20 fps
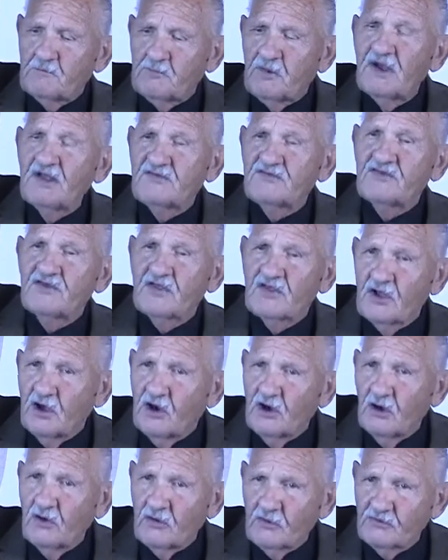prince of the
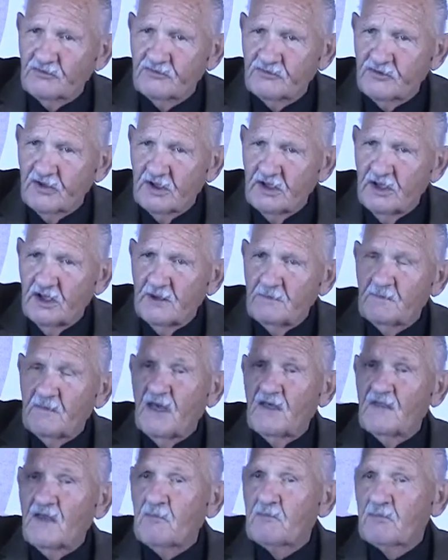host.
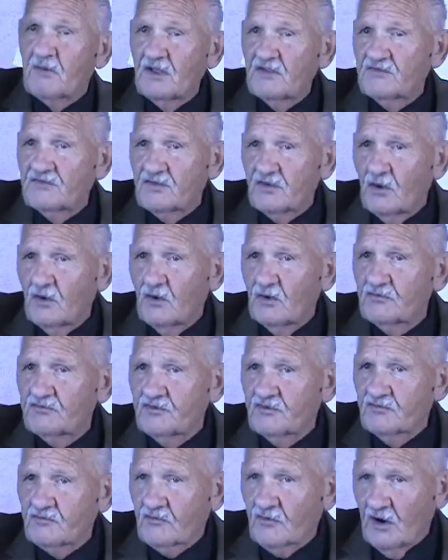Now that prince of the host
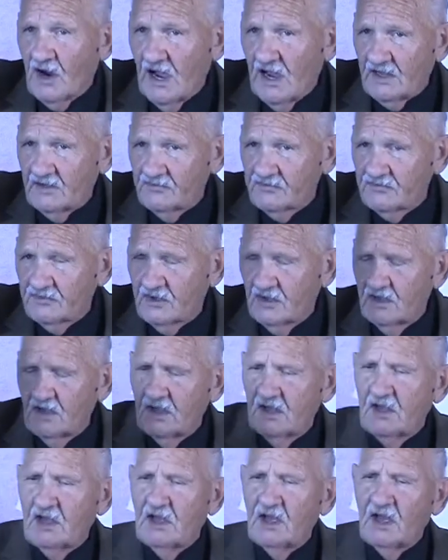is Christ.
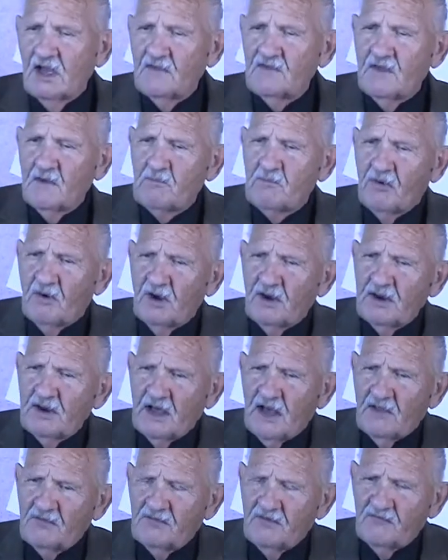And they point
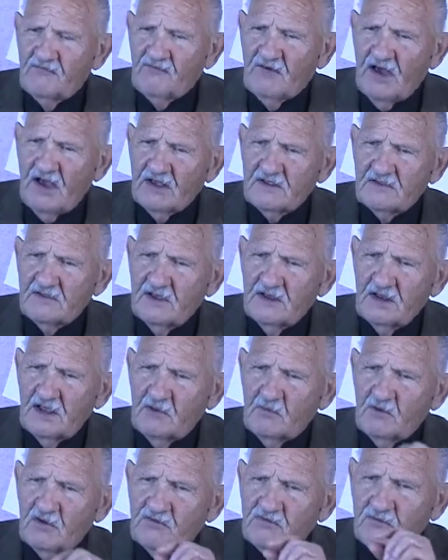out the fact that
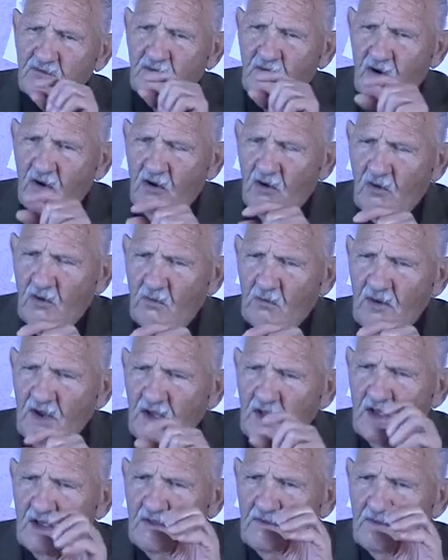it was Rome,
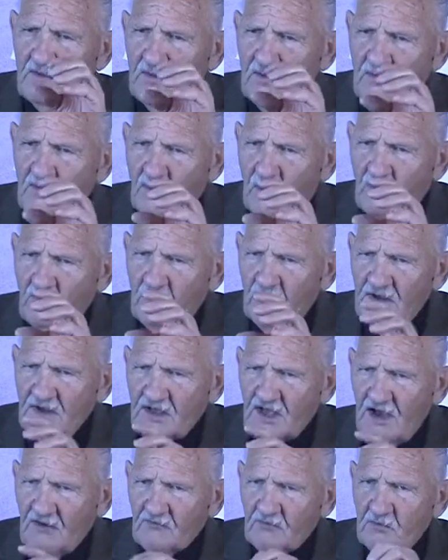the Roman
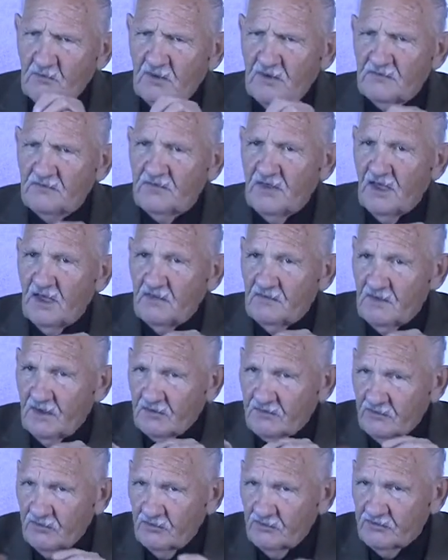government,
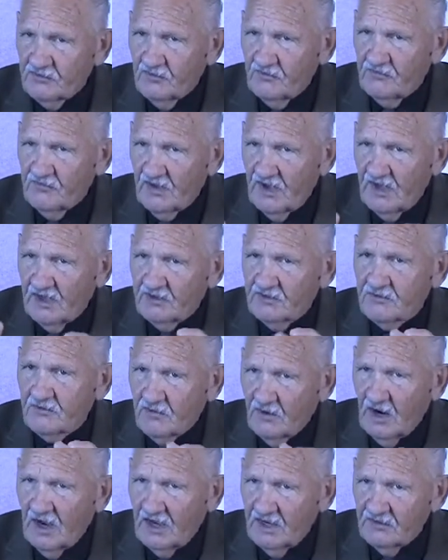that crucified
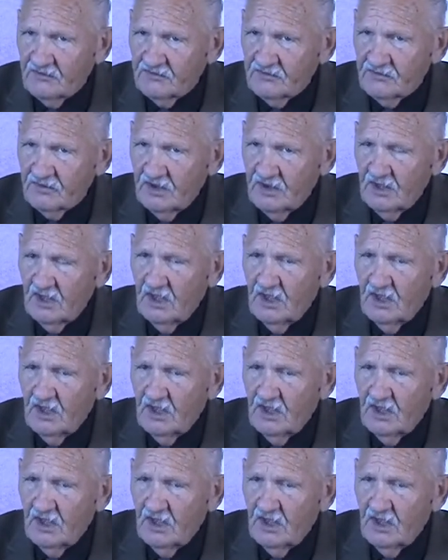Christ.